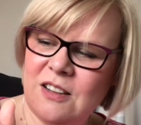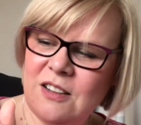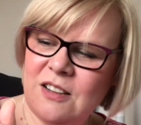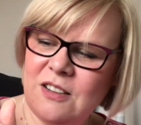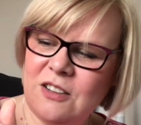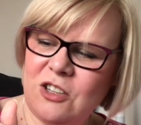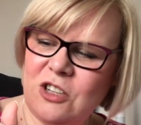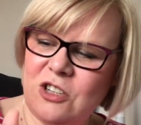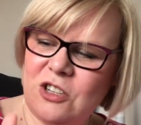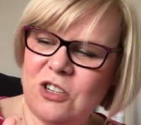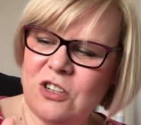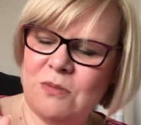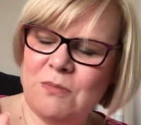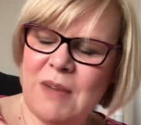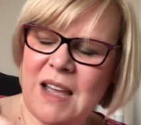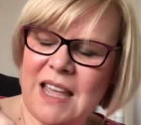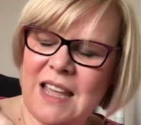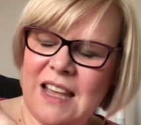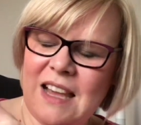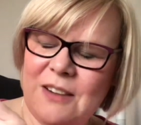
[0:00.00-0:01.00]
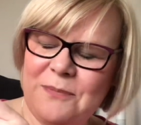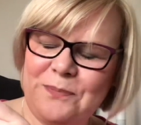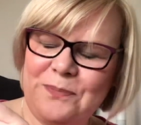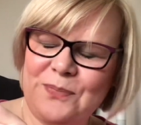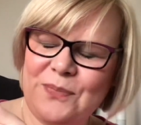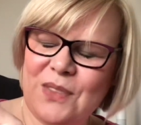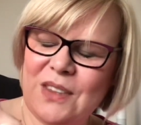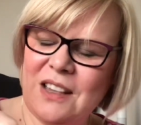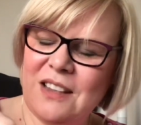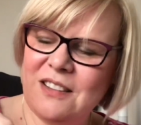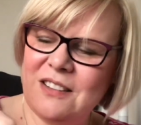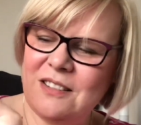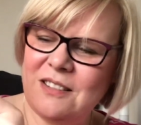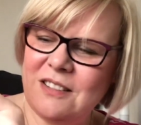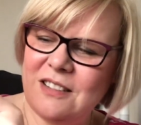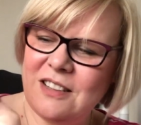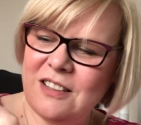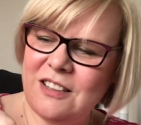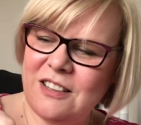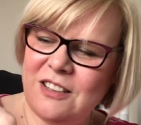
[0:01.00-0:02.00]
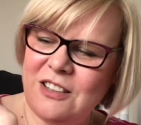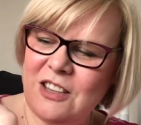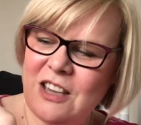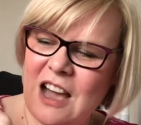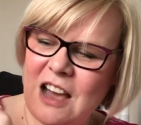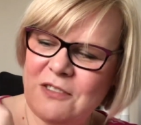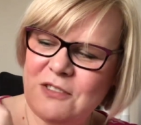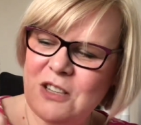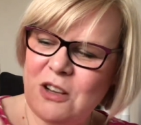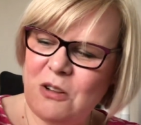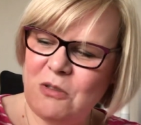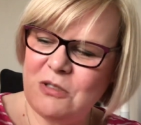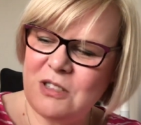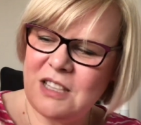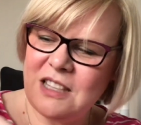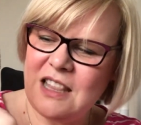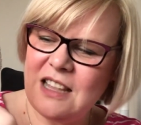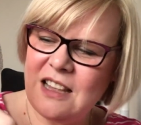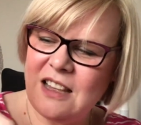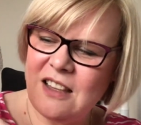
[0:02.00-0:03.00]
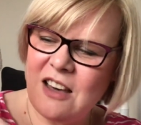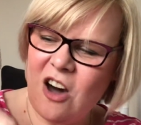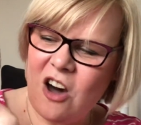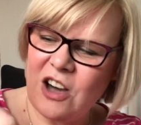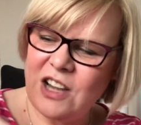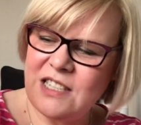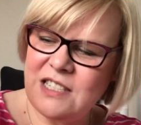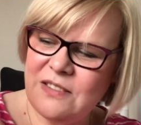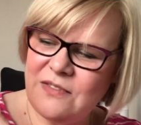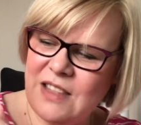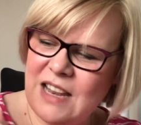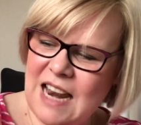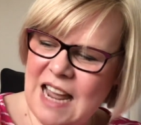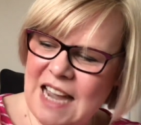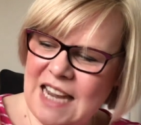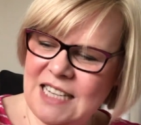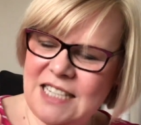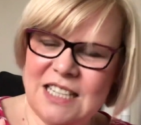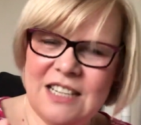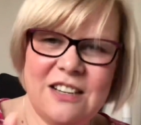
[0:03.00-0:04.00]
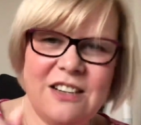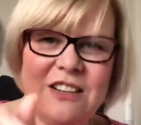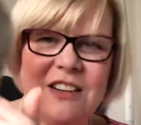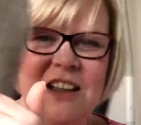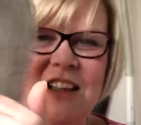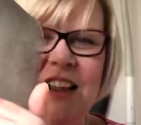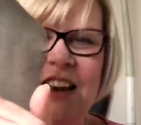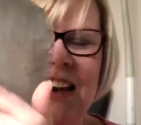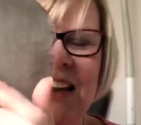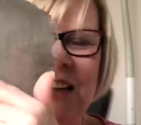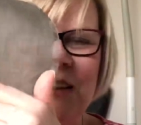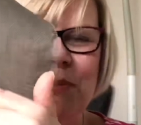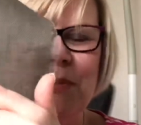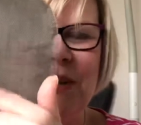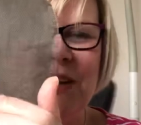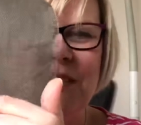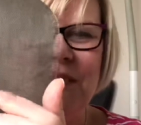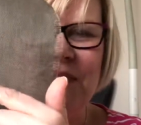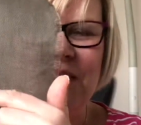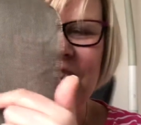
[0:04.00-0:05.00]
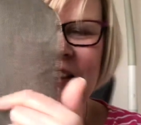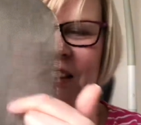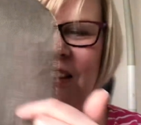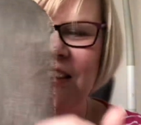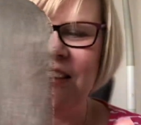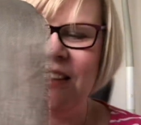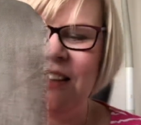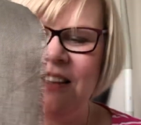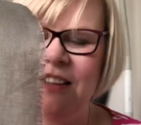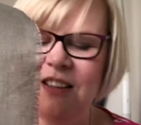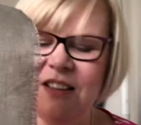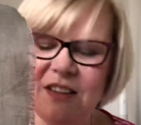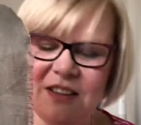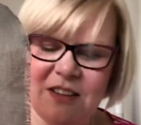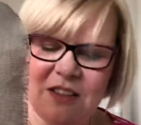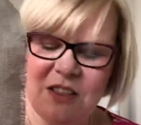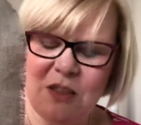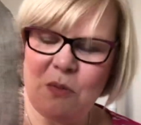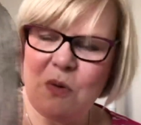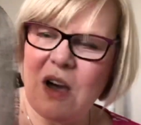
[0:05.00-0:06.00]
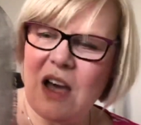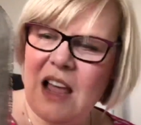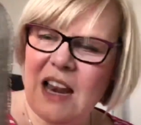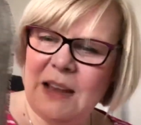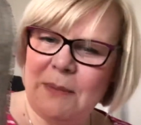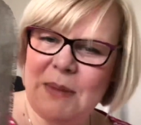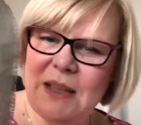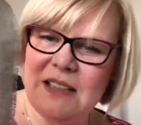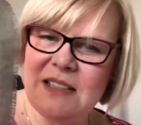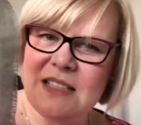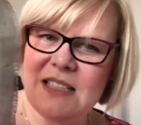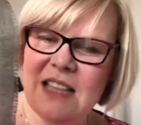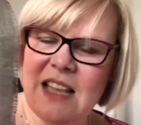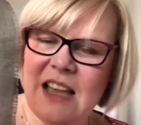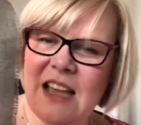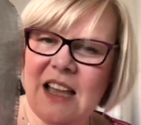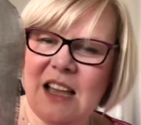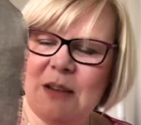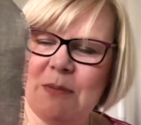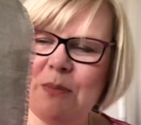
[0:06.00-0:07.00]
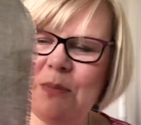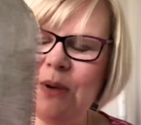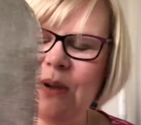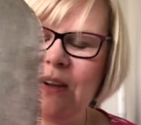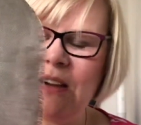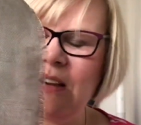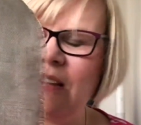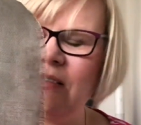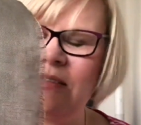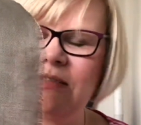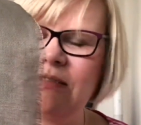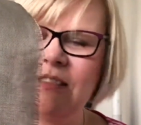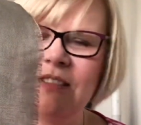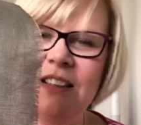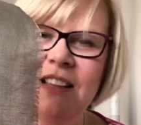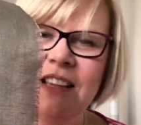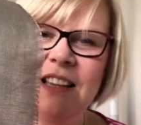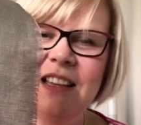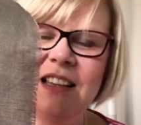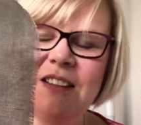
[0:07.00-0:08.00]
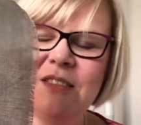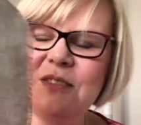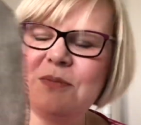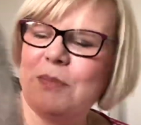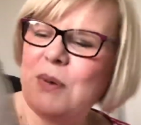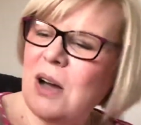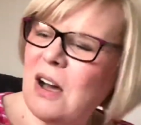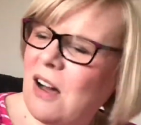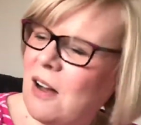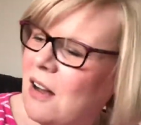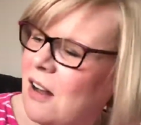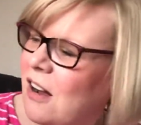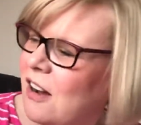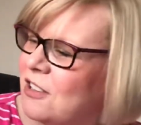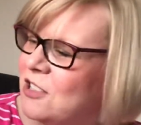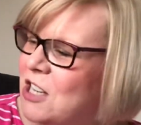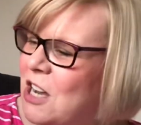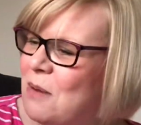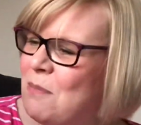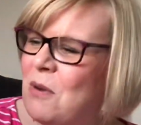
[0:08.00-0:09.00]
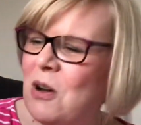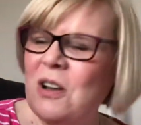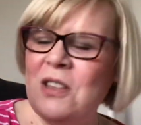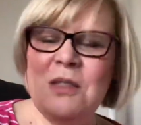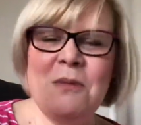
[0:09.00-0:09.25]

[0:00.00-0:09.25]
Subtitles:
you have to alter the height of the lady and a little bit of the whirly bits there, but I don't mind the